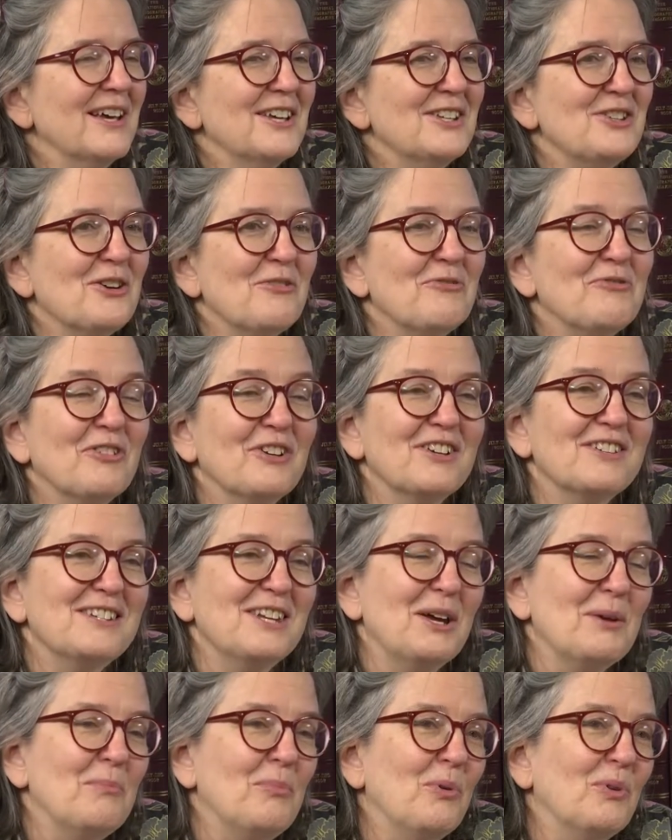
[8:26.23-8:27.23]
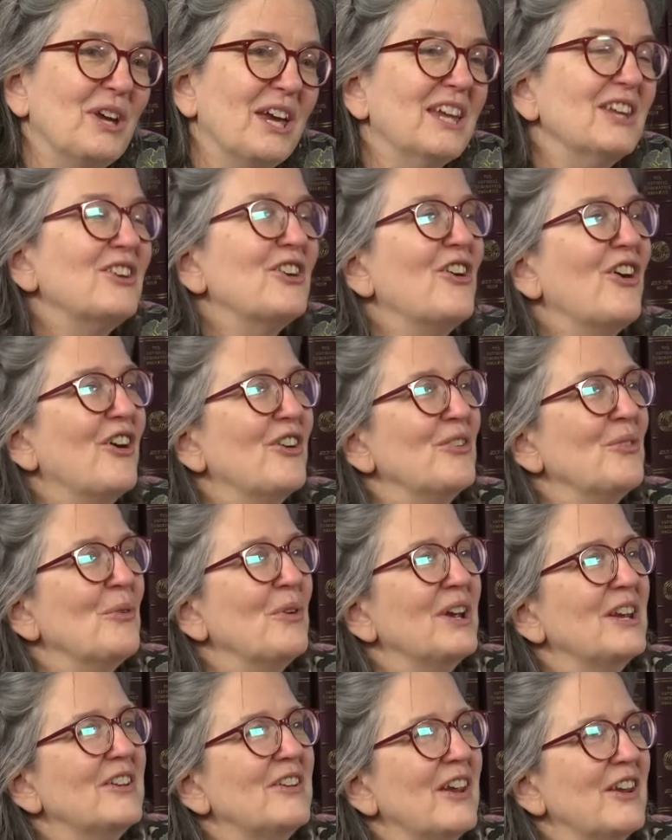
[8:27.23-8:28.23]
So, for example, kindergarten
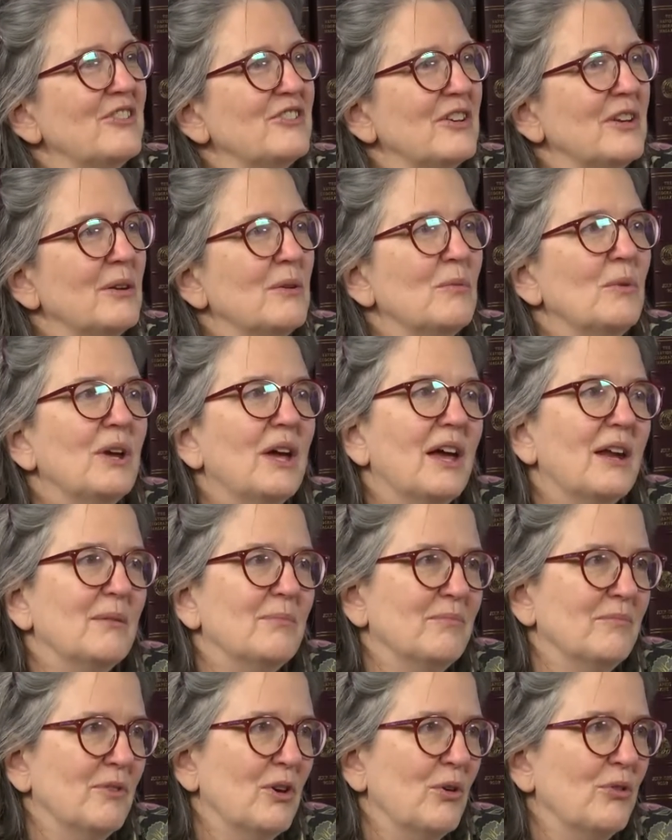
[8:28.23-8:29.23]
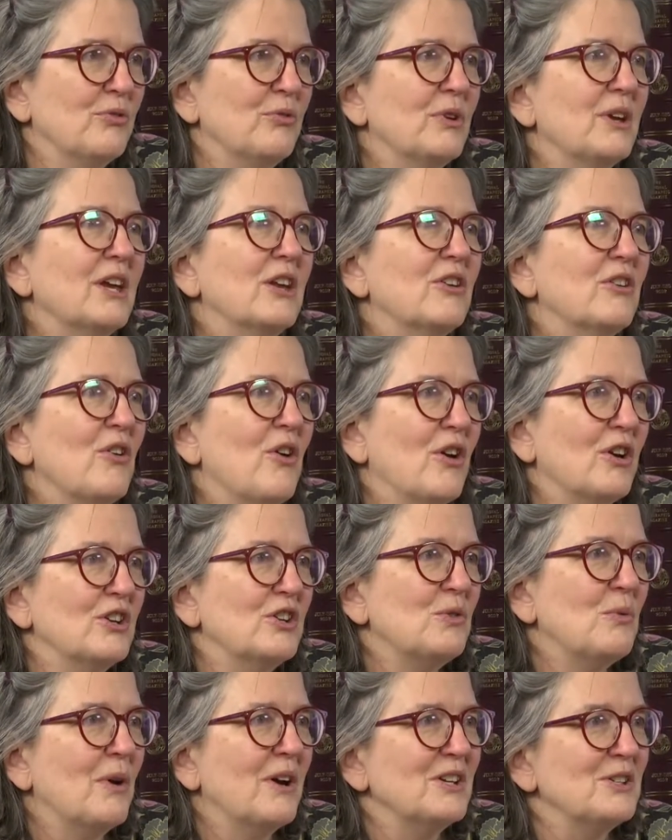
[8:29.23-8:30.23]
orientation, we had him go through kindergarten
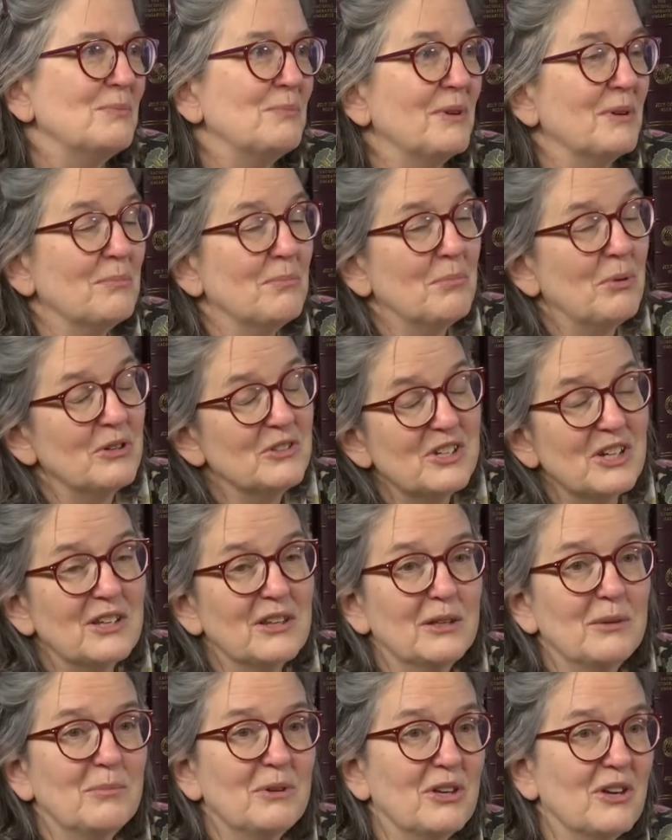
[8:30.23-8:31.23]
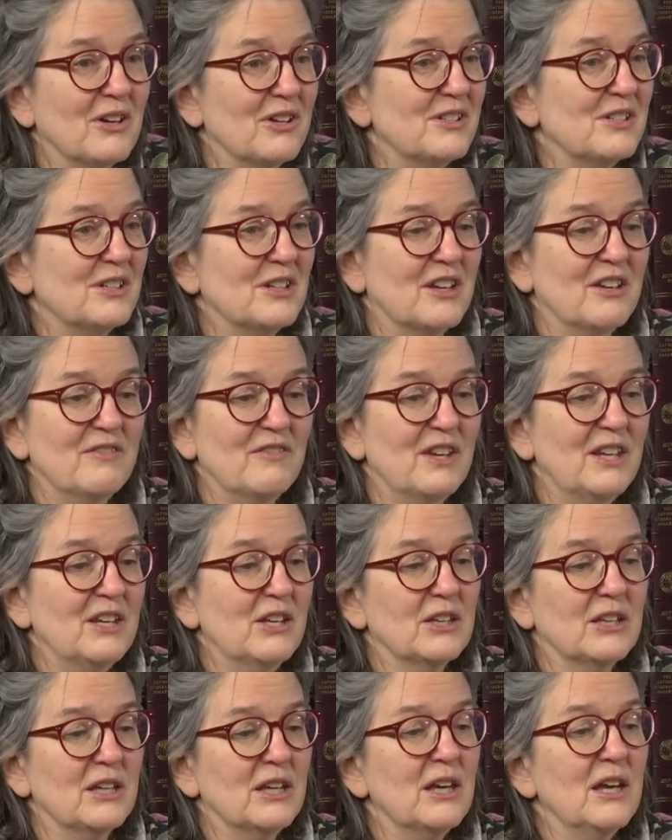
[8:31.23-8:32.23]
twice, particularly because
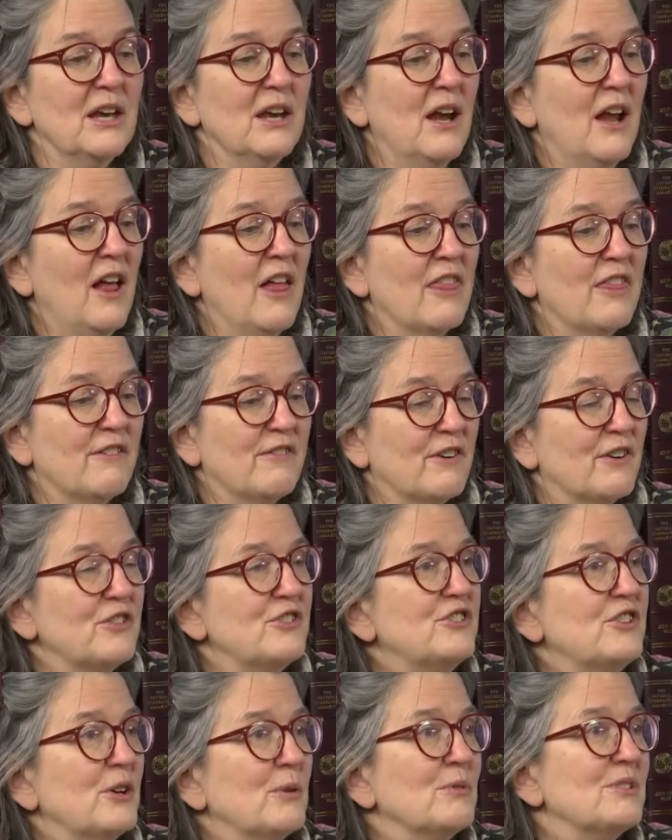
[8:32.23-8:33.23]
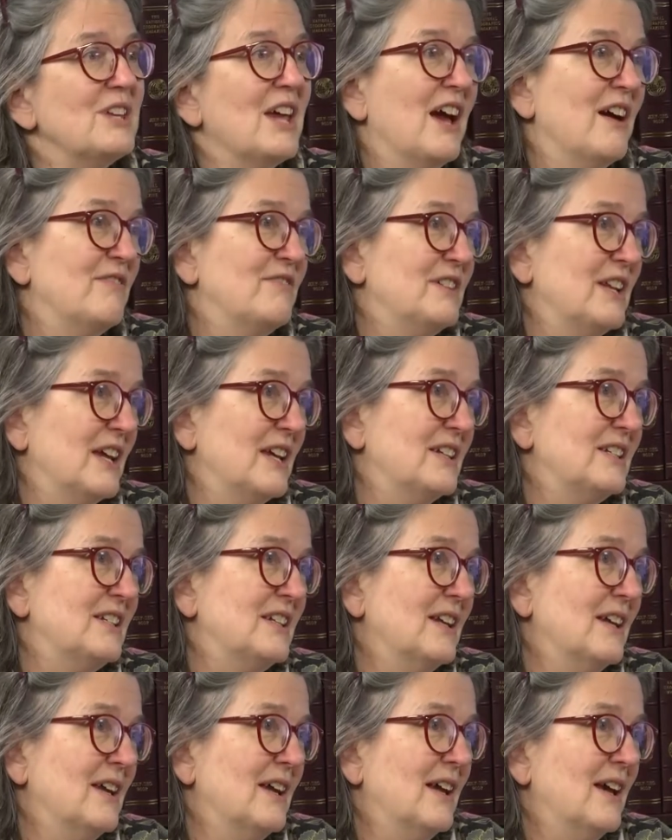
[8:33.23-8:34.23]
conveniently the first year was half
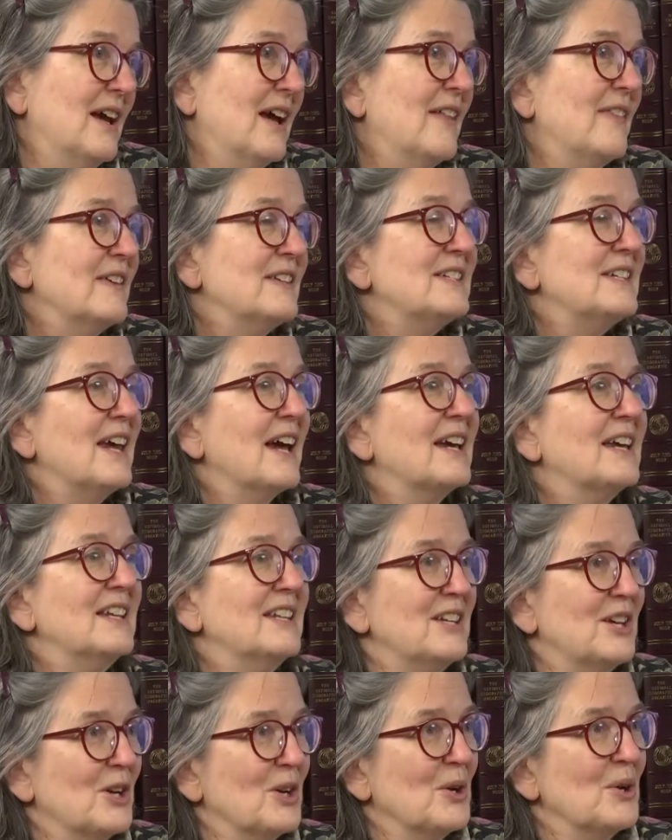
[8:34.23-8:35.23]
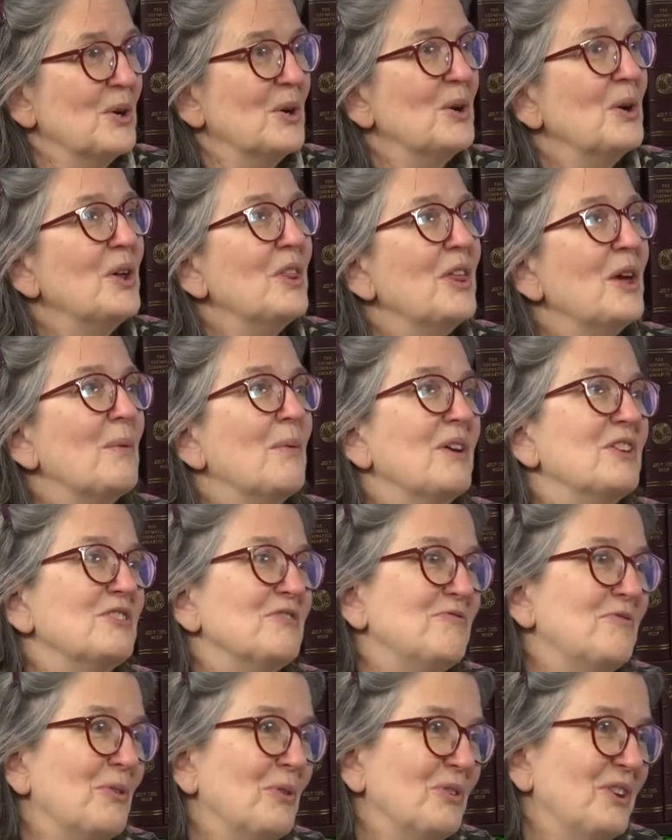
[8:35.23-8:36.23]
days, and the second year they went to
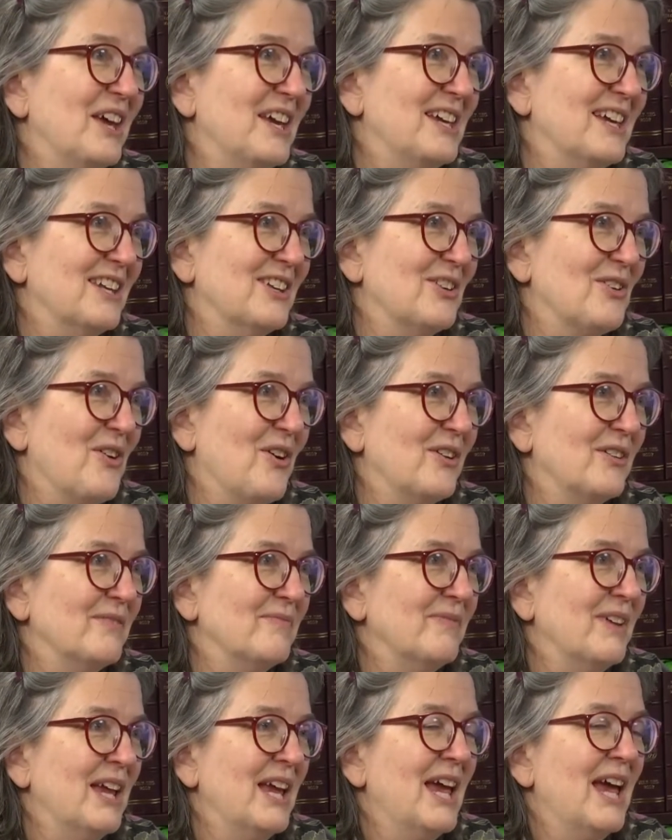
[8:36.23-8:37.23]
full-day kindergarten.